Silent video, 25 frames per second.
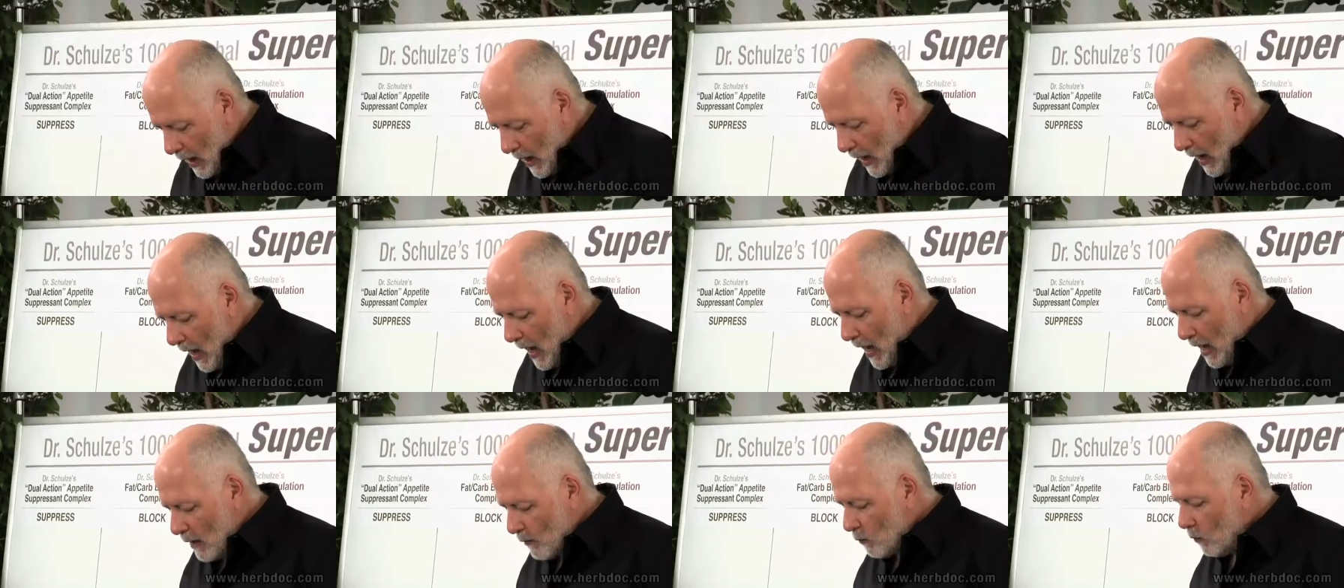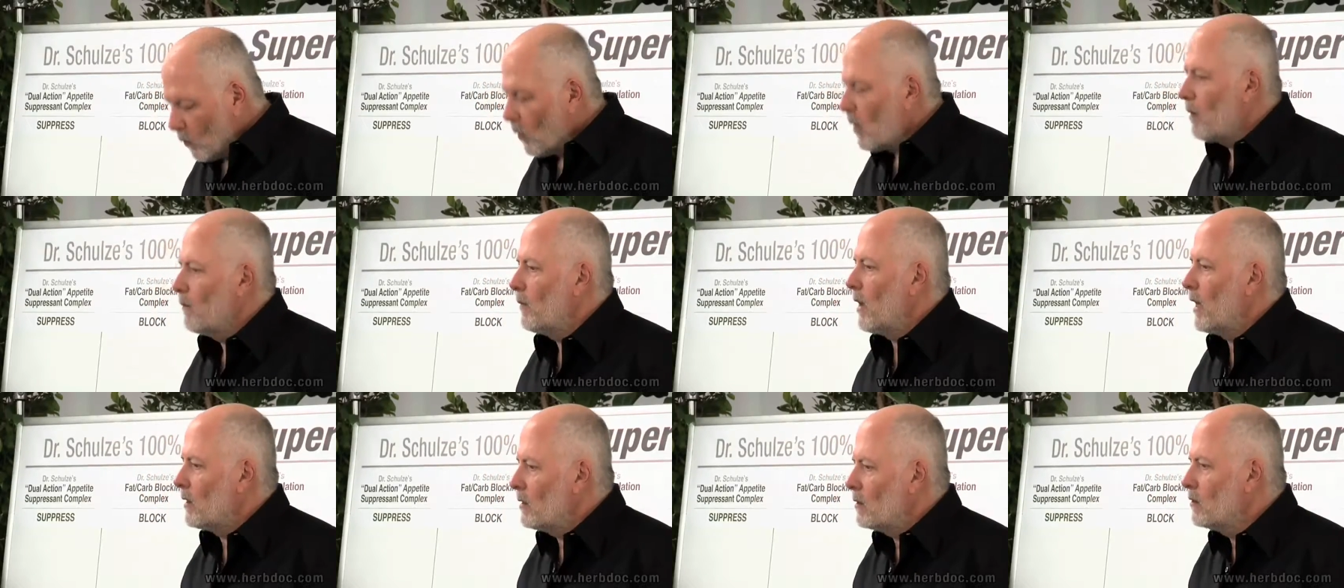And
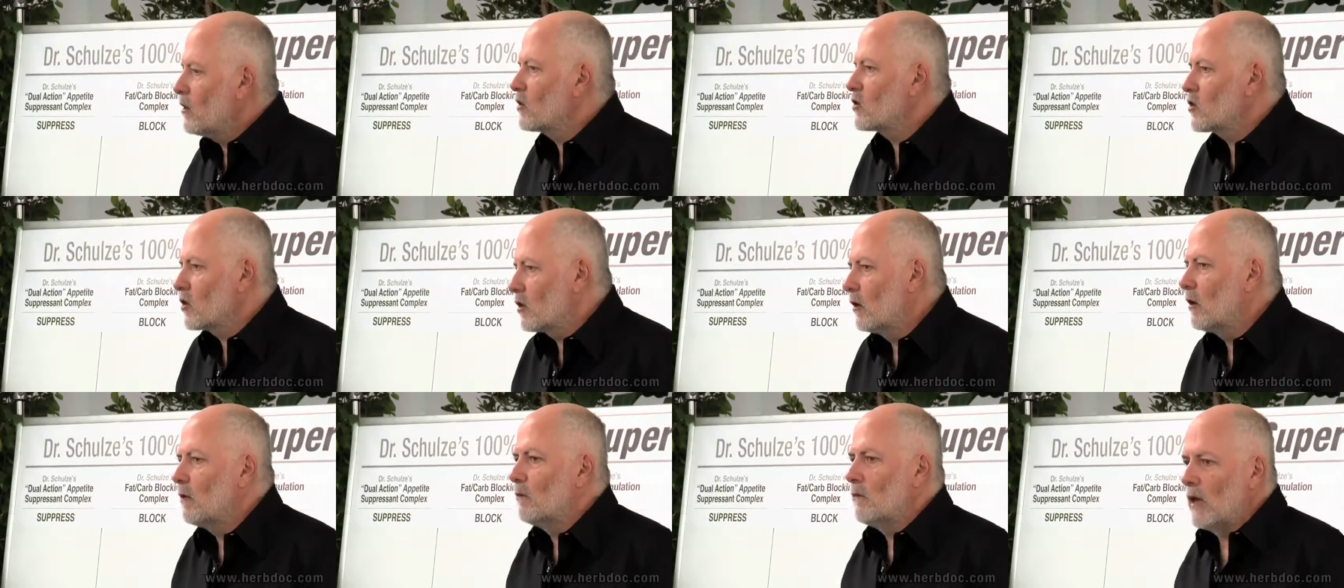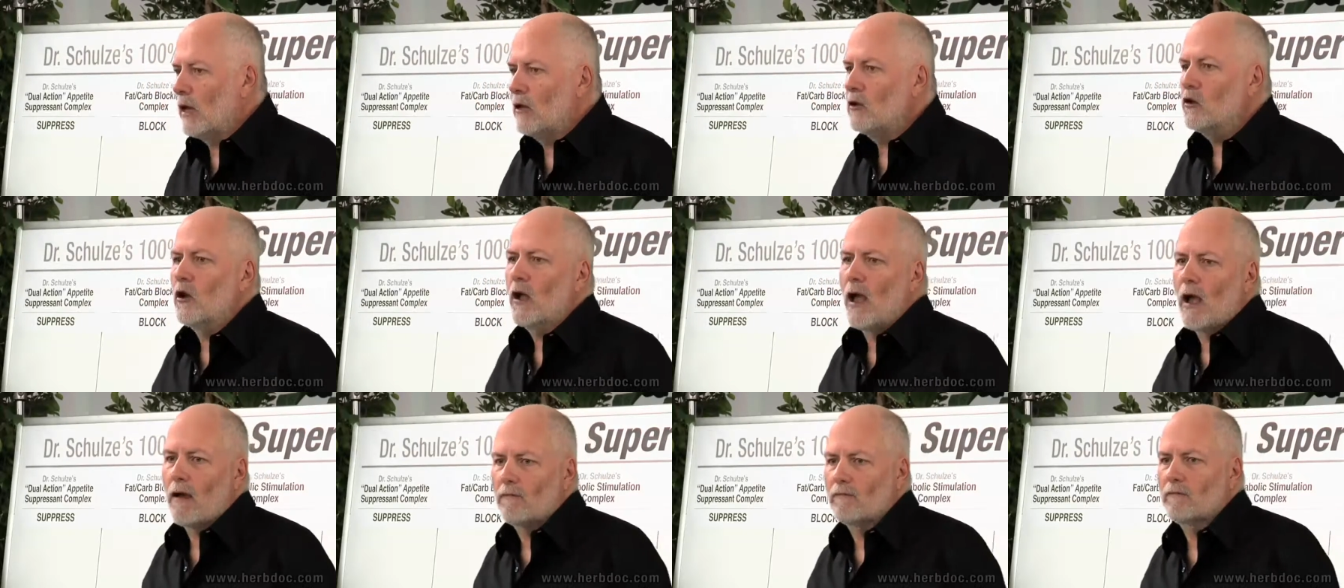women, it's going to mean
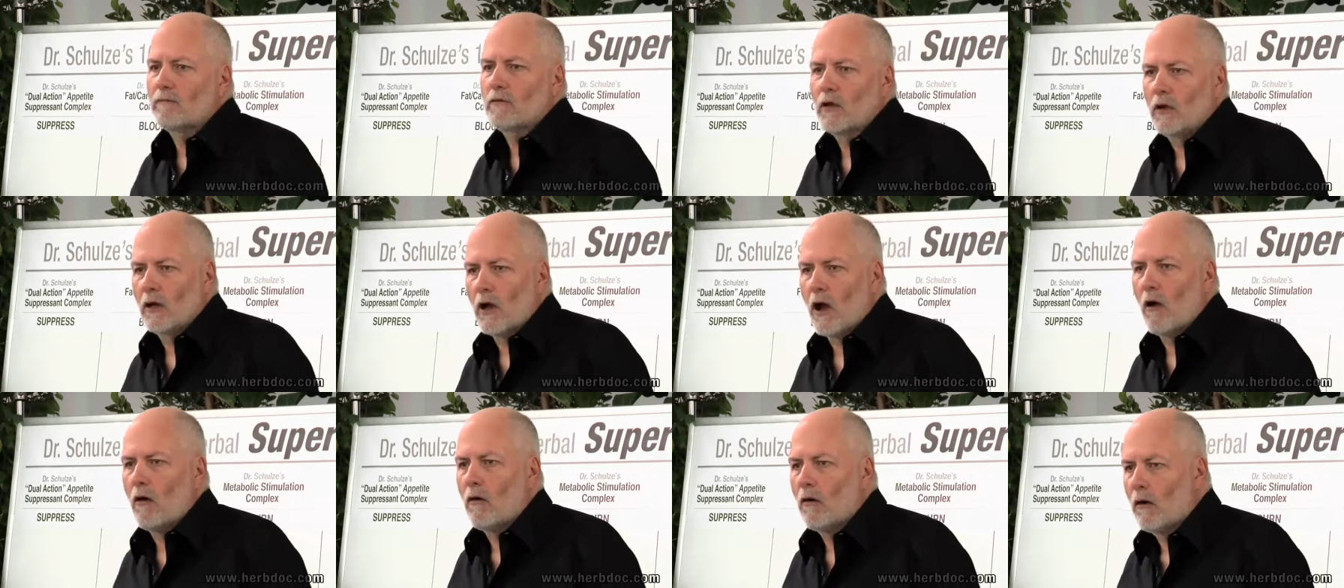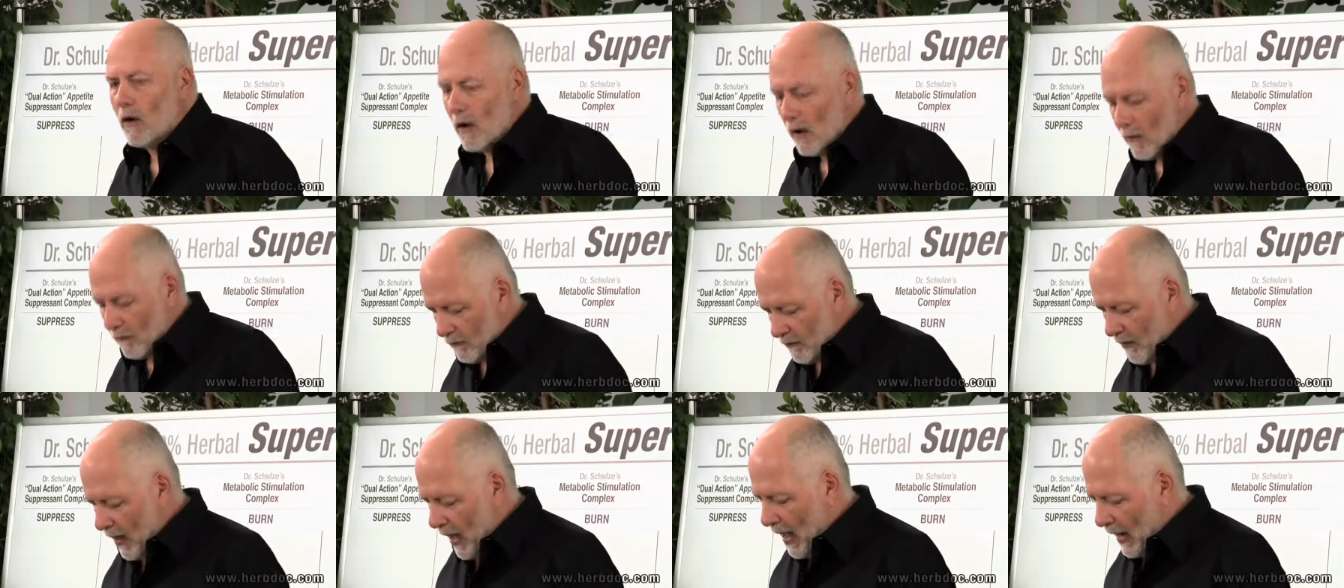you have, you know,
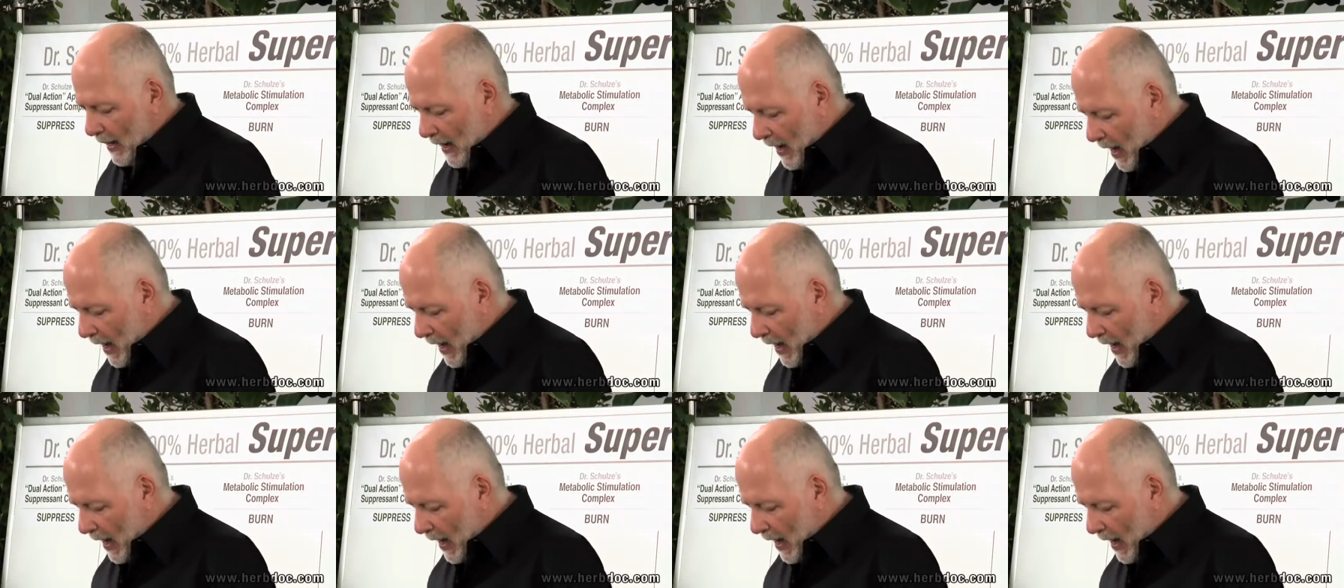a fat